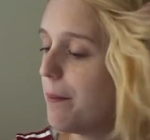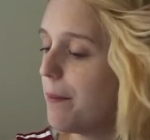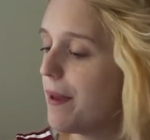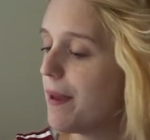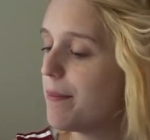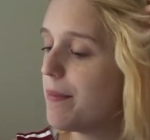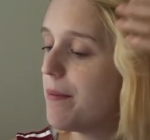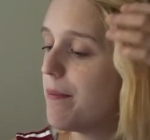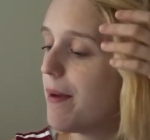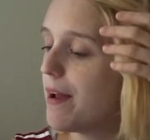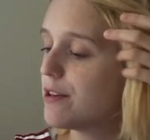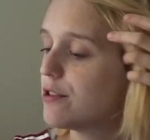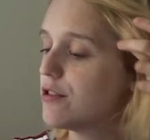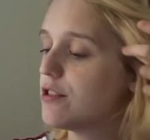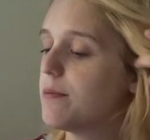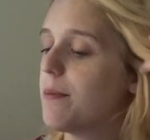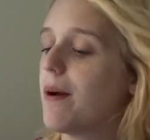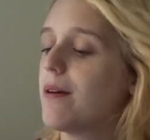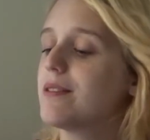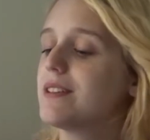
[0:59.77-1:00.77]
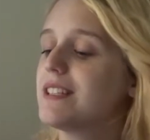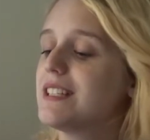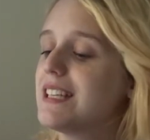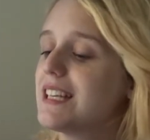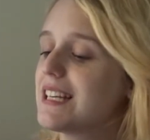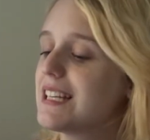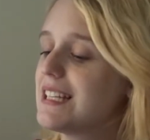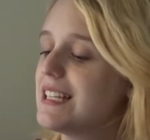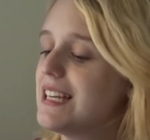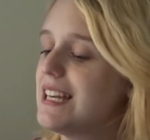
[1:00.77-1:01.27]
Baby measures about
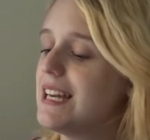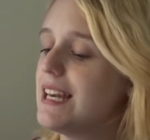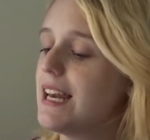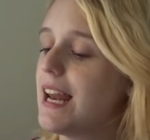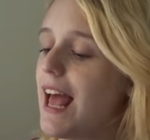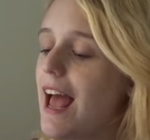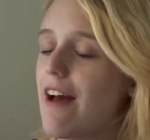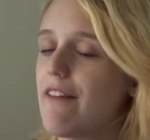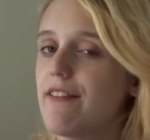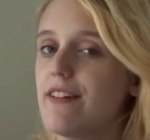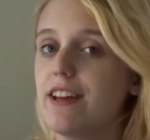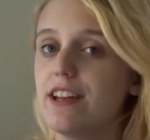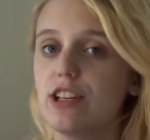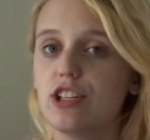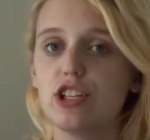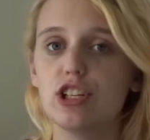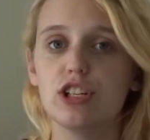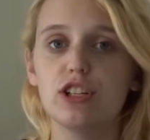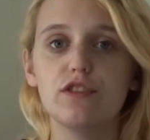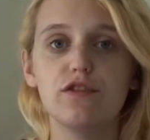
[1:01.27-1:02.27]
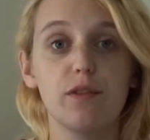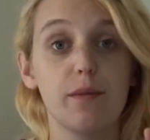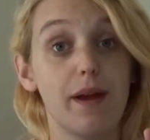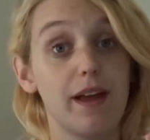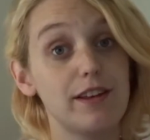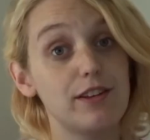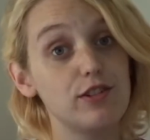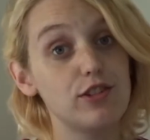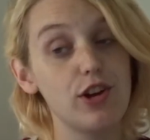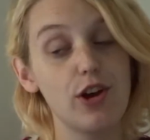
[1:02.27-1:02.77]
16.5 inches from
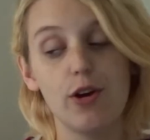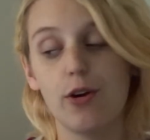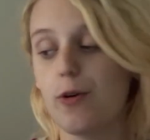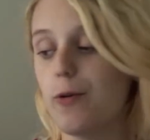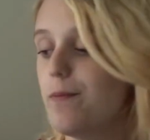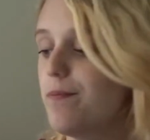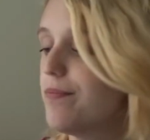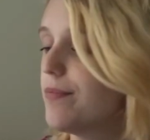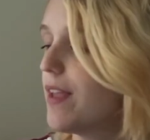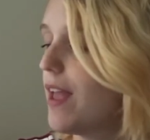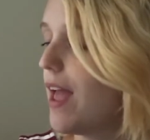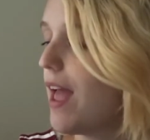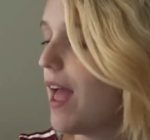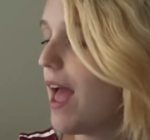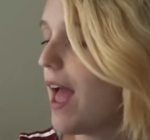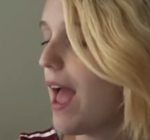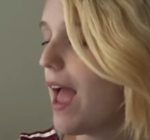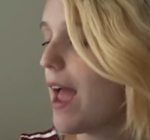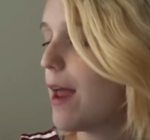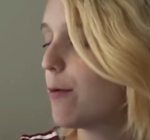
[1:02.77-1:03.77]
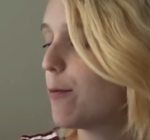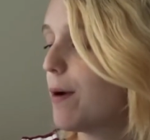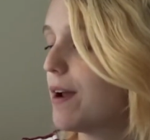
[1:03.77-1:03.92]
head to toe and